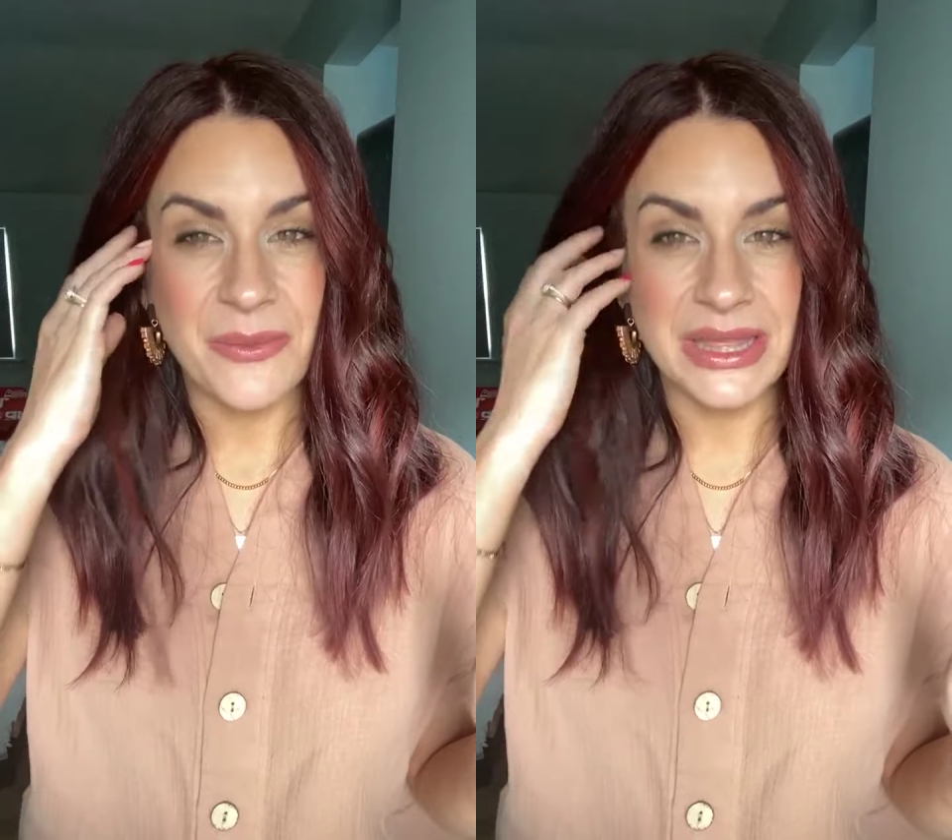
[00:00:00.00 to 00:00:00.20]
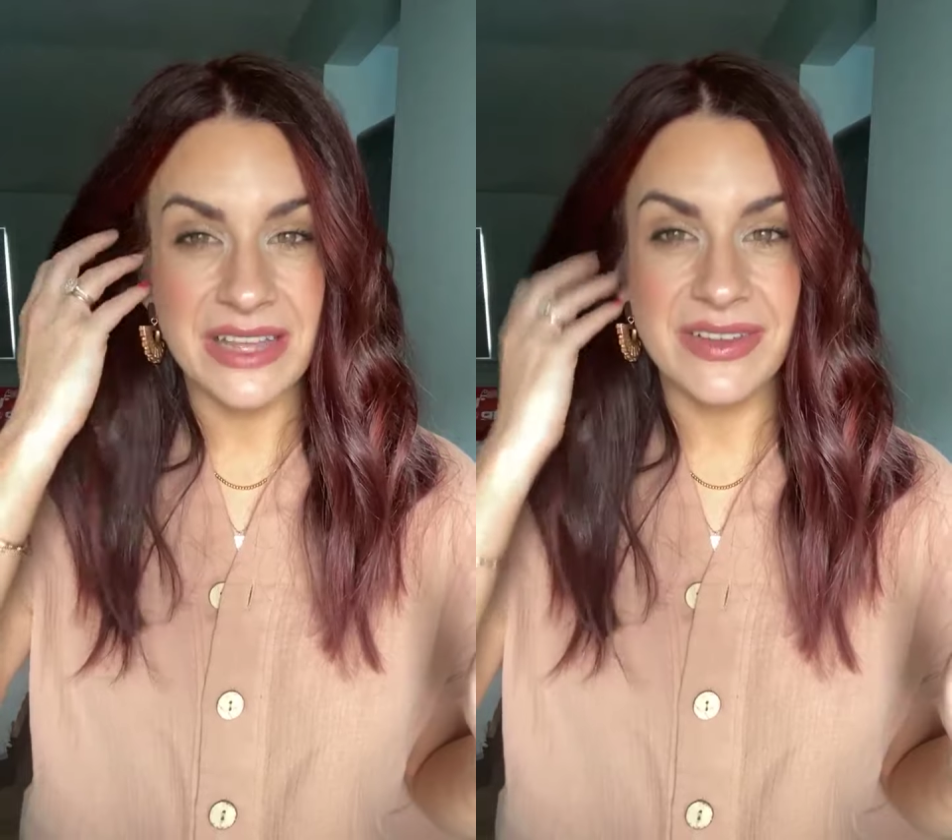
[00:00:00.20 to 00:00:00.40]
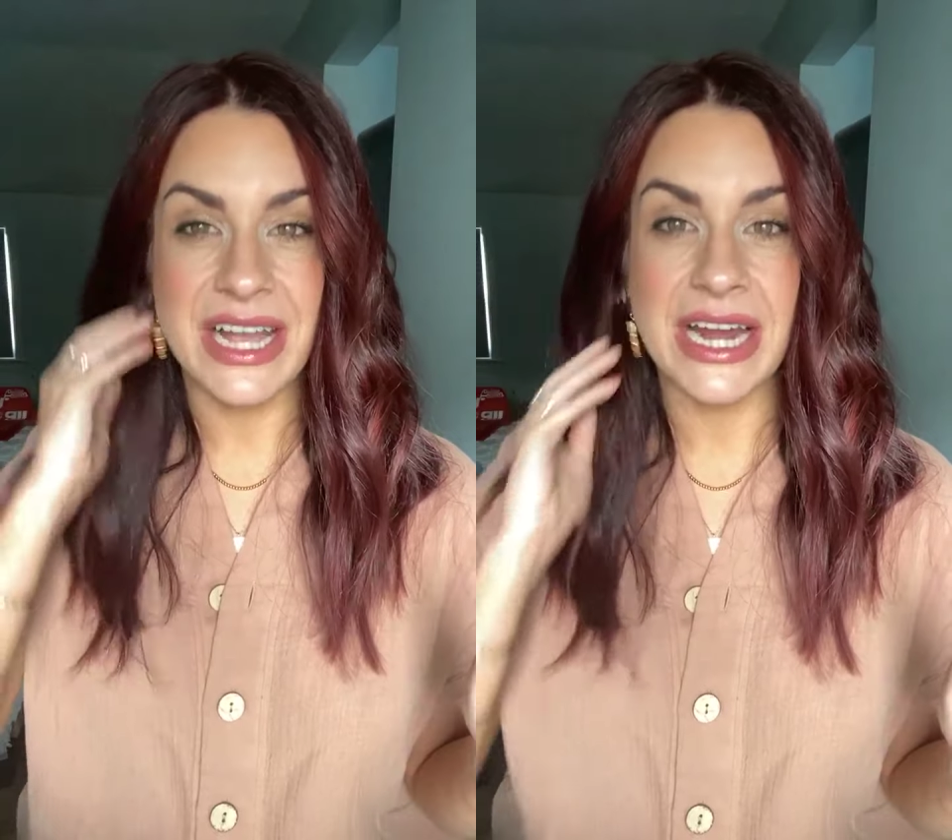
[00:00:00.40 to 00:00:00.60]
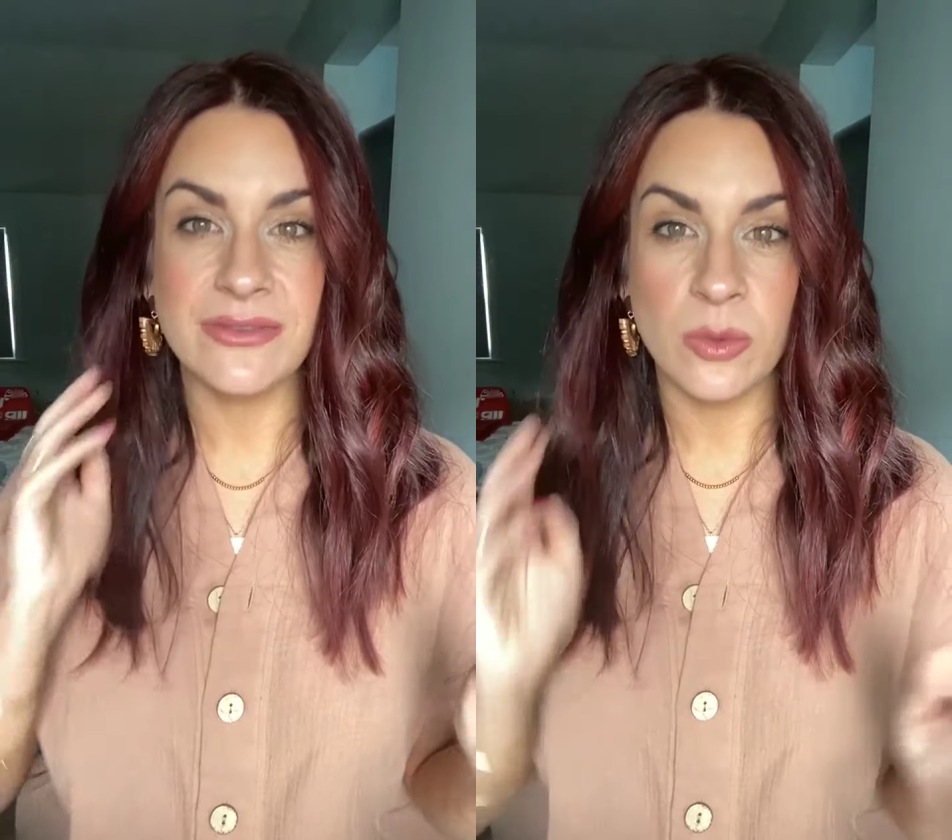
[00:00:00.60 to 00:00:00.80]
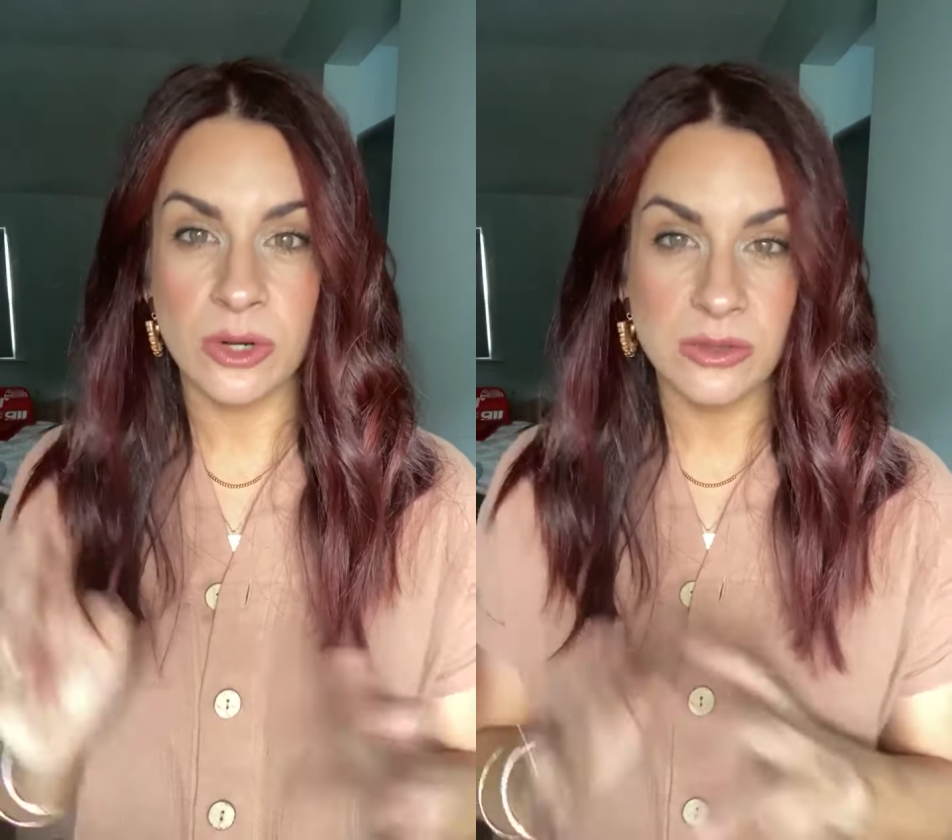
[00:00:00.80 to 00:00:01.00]
We live in kind
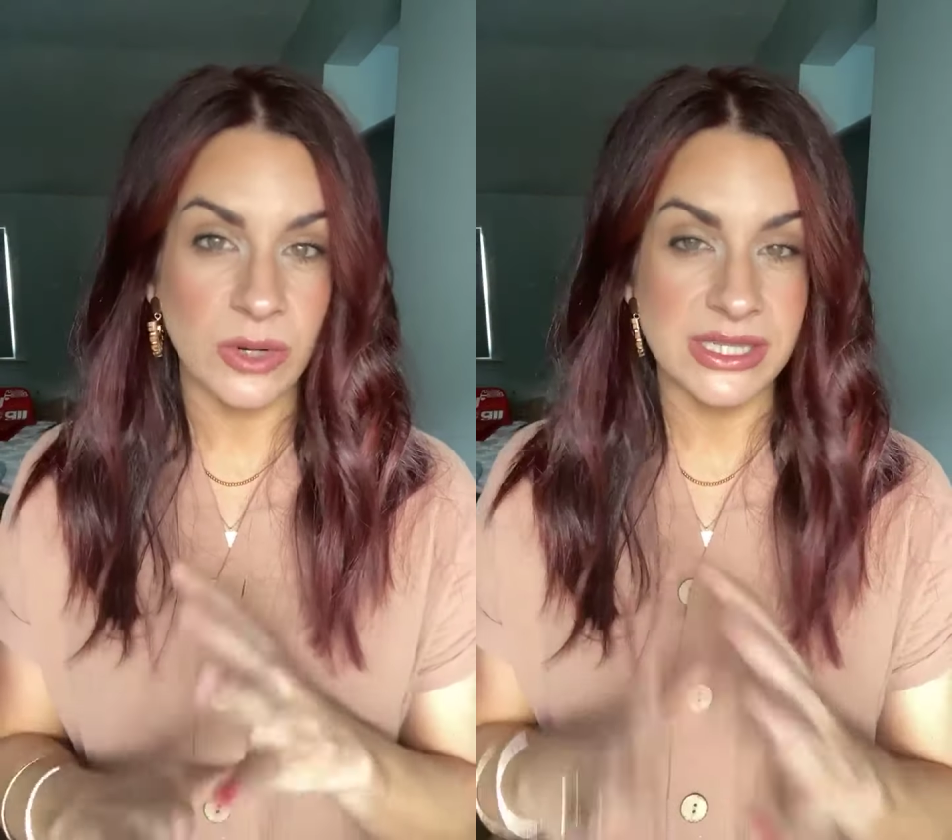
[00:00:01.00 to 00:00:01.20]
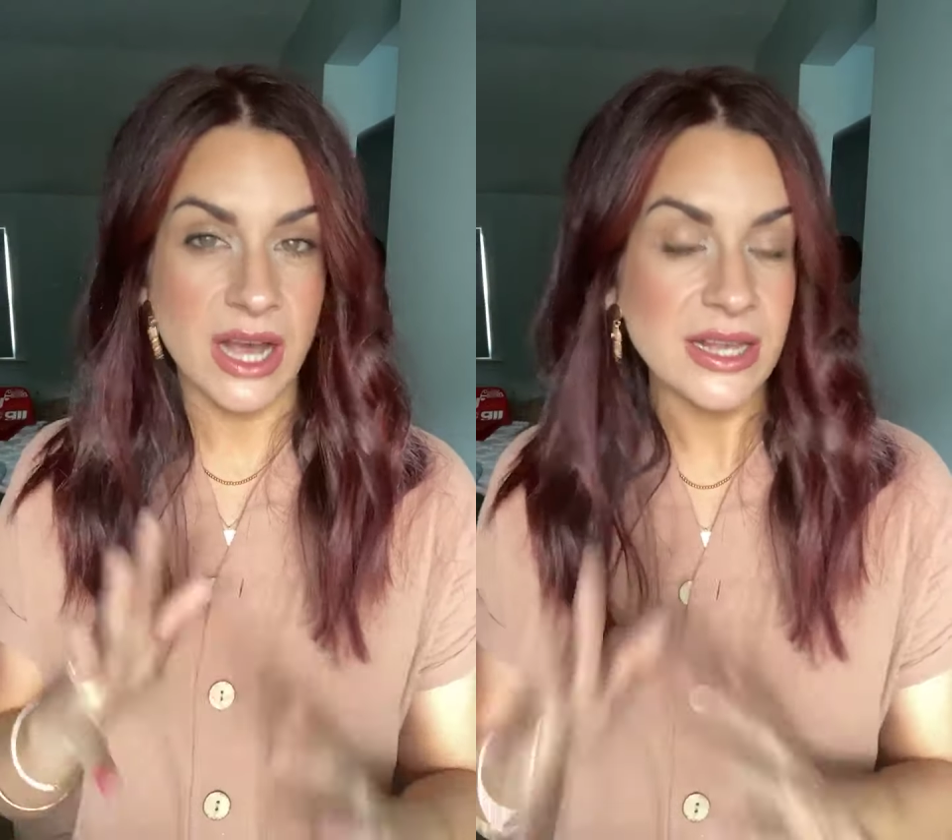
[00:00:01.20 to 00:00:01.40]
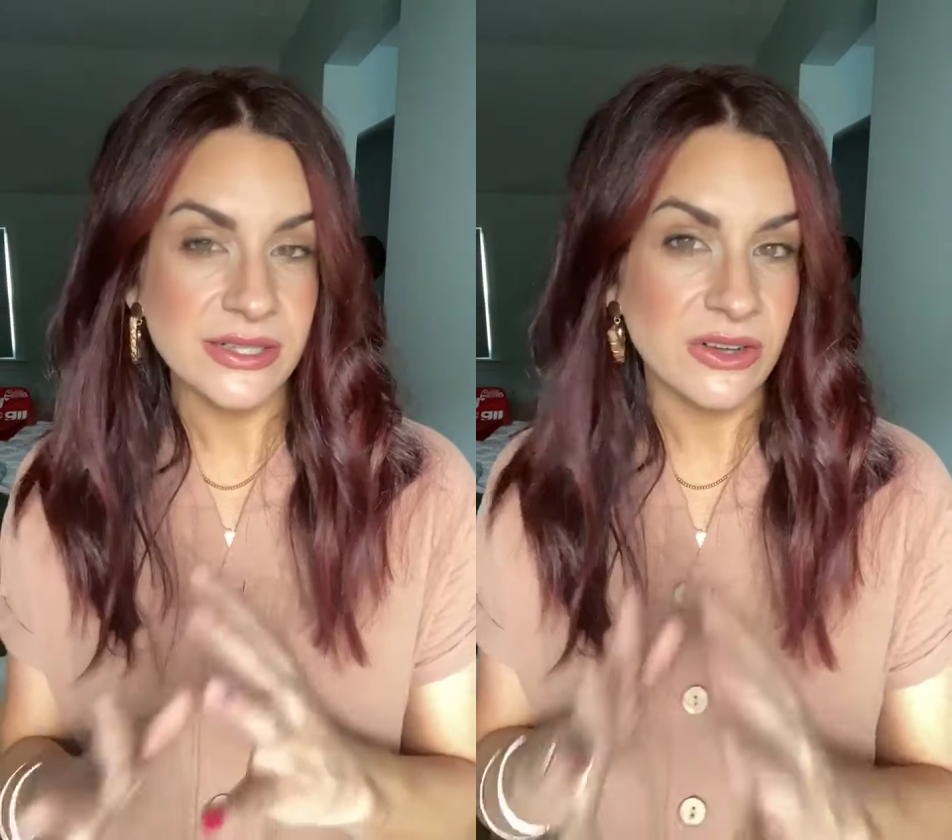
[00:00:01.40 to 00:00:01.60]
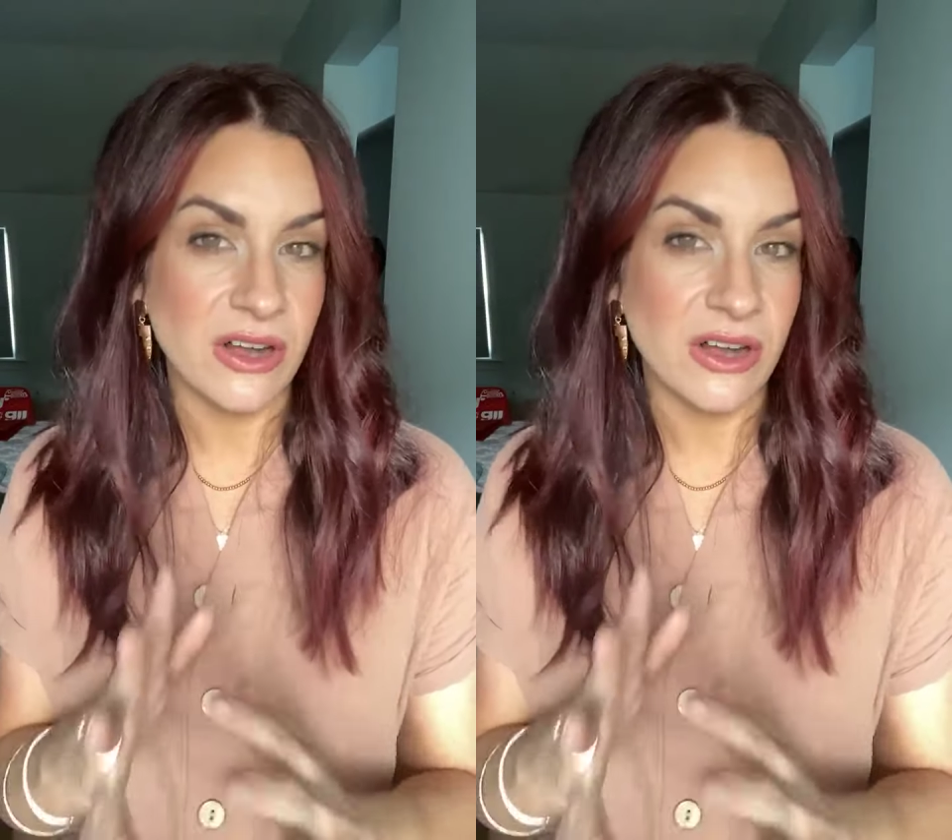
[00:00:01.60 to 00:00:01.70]
of a world where it's hustle